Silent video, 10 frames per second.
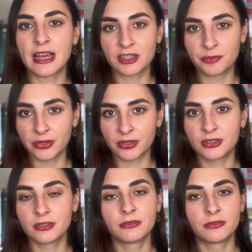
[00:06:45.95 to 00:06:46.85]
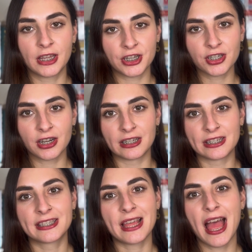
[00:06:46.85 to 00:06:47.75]
textbooks,
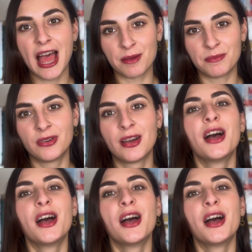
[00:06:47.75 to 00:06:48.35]
flashcards, app,